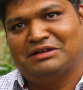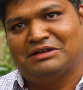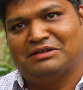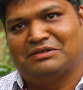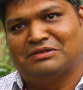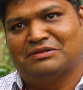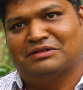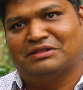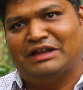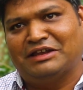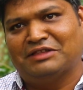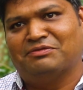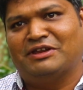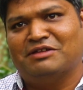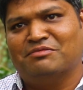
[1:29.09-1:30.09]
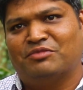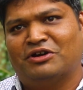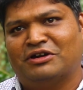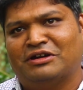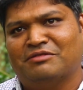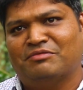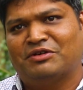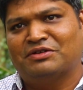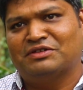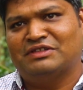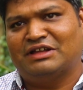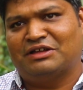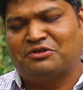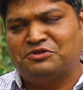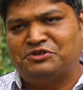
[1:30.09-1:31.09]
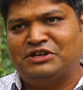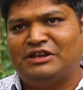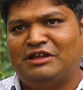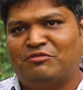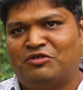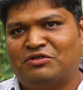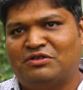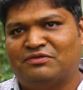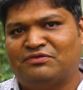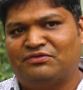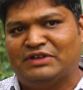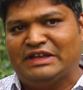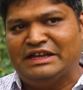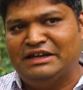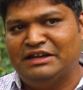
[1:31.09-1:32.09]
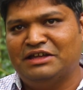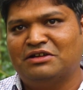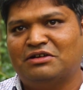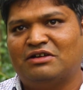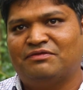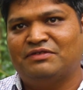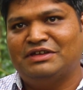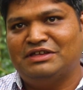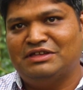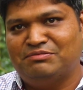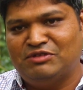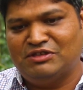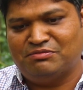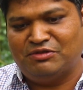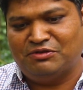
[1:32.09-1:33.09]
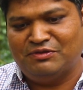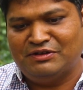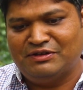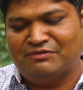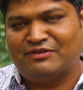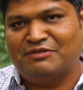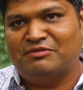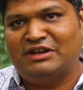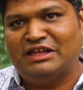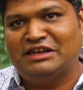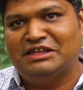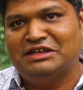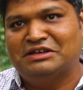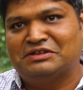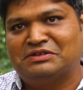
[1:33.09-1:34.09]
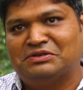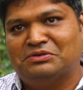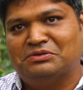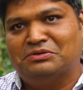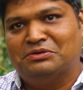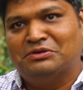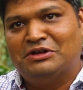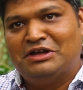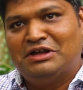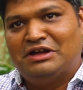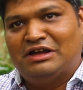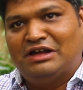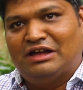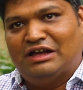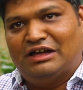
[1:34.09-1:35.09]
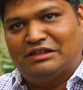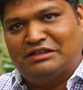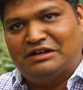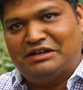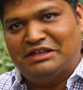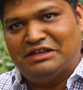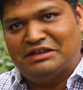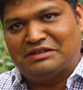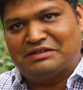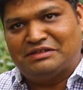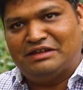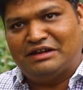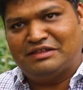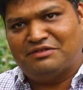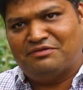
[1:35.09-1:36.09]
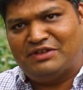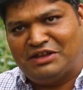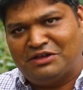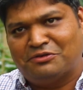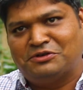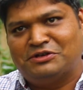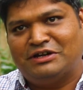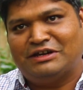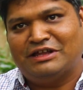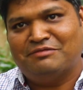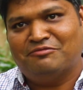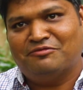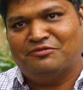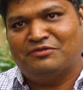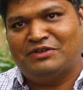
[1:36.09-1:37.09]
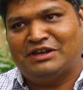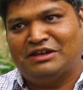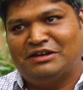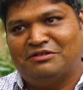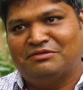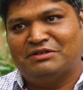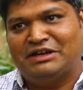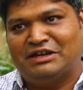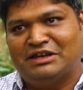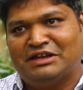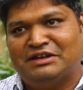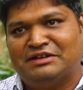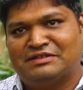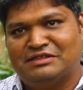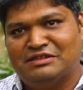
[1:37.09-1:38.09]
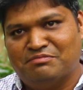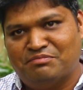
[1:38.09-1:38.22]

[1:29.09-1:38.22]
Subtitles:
So that is very important, because the crucial amount of yielding coffee is between from 10 years to 30 years. That is a very crucial time where it yields the